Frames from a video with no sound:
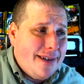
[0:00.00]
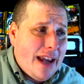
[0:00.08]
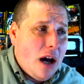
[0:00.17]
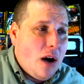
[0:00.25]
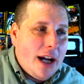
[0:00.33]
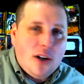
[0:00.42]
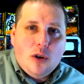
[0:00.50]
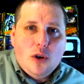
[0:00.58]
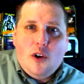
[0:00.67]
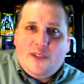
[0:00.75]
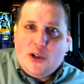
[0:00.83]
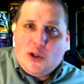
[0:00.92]
Now, I don't know
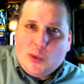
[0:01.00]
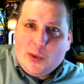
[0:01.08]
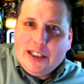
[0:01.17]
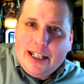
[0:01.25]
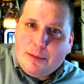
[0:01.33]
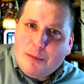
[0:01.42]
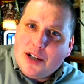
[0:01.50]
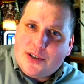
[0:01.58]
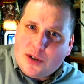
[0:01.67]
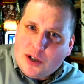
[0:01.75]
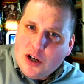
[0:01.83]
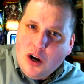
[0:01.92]
if there's a real lake
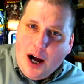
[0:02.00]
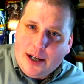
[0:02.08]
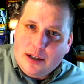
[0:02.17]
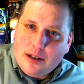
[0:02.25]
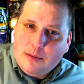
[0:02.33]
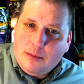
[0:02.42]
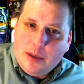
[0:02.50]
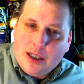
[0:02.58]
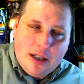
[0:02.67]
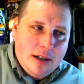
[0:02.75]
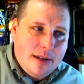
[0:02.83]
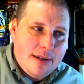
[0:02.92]
monster or not,
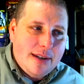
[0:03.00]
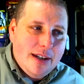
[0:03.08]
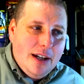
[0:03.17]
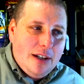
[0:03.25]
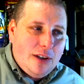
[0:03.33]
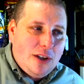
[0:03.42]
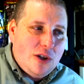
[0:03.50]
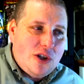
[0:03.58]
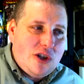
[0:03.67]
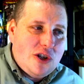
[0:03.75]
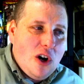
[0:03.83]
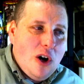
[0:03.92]
because there's
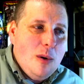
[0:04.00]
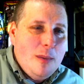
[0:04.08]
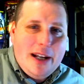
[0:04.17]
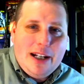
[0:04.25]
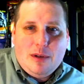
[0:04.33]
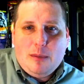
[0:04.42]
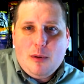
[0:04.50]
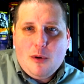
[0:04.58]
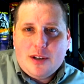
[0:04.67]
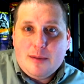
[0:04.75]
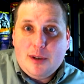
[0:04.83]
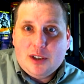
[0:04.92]
so many
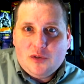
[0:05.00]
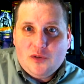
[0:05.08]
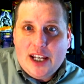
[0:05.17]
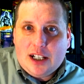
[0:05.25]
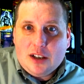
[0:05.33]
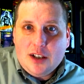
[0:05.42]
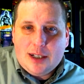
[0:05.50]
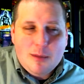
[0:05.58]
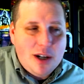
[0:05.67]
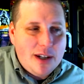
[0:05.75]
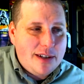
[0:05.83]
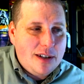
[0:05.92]
reports about the fake lake
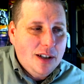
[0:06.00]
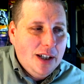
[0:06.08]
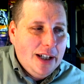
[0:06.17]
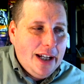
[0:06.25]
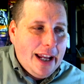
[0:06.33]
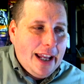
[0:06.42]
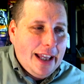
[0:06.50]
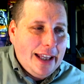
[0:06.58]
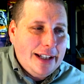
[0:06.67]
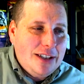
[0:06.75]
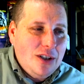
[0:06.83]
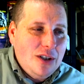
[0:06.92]
monster.
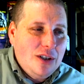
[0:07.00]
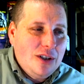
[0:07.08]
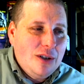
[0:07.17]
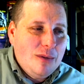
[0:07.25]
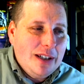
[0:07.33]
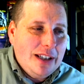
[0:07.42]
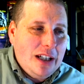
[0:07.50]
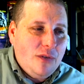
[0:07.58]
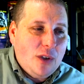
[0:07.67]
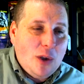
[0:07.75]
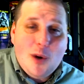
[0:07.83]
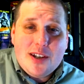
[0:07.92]
That you really, if
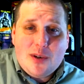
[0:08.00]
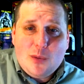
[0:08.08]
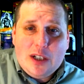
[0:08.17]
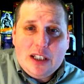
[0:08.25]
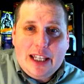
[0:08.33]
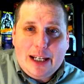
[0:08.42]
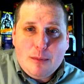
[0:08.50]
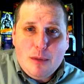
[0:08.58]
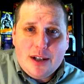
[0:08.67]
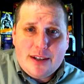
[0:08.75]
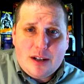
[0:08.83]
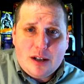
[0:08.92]
there was a real lake
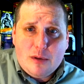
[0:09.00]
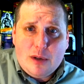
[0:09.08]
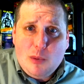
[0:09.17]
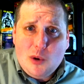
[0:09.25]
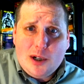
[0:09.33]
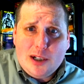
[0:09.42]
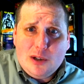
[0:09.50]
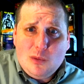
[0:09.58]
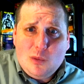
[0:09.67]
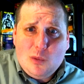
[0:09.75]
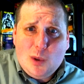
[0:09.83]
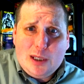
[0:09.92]
monster report, you
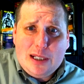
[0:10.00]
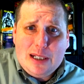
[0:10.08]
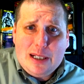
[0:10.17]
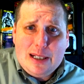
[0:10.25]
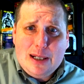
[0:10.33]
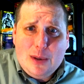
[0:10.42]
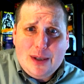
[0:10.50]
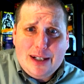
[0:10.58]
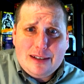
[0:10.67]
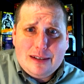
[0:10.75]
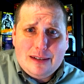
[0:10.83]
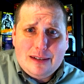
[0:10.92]
wouldn't know it.